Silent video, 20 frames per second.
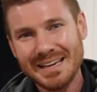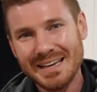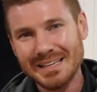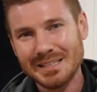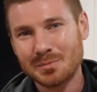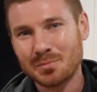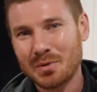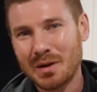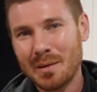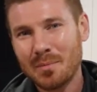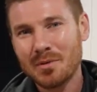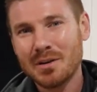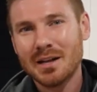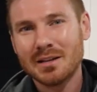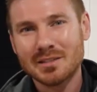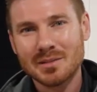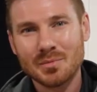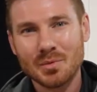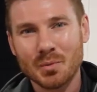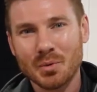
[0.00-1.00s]
is probably
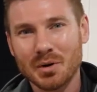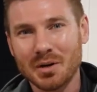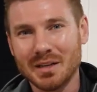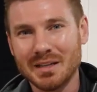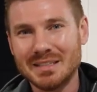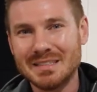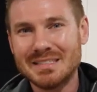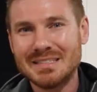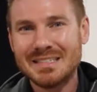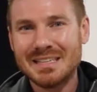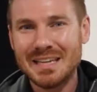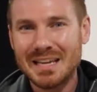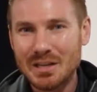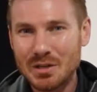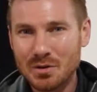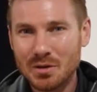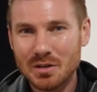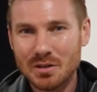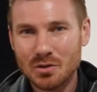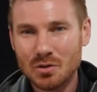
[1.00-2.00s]
not something we're going to
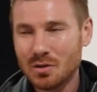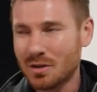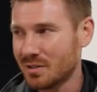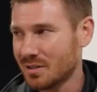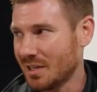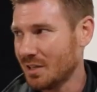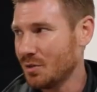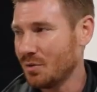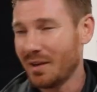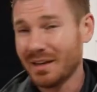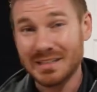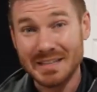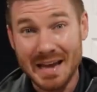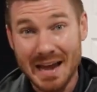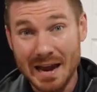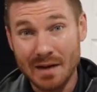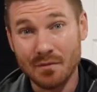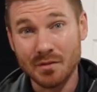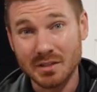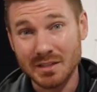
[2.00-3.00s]
continue to do, because I do like
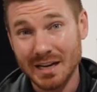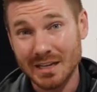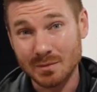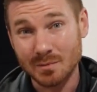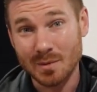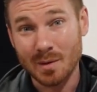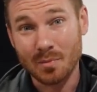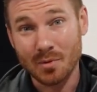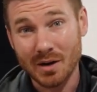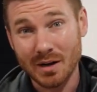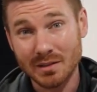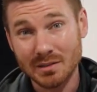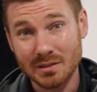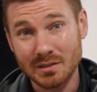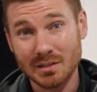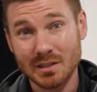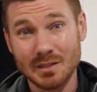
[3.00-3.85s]
to advertise my prices,